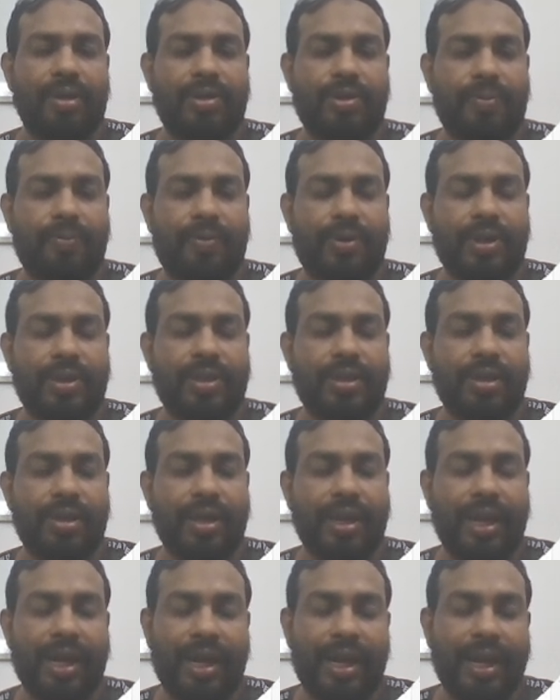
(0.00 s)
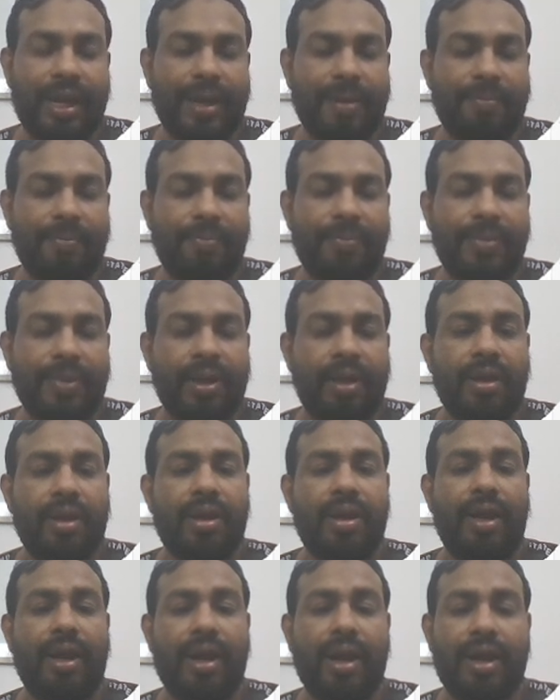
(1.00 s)
First am
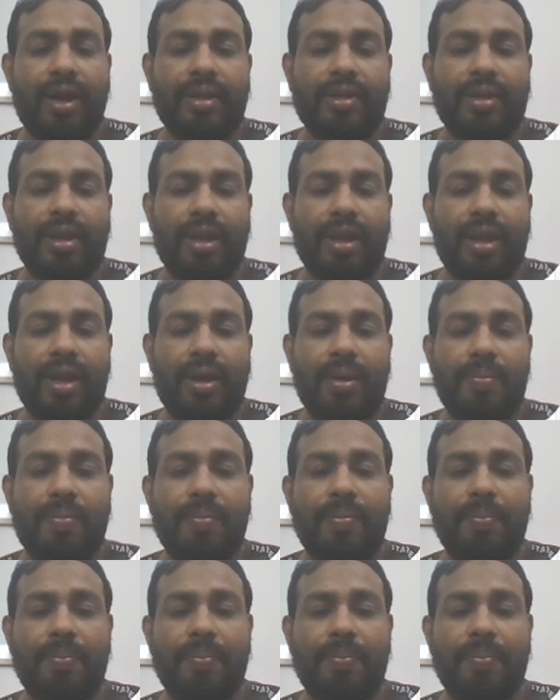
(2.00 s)
ertalab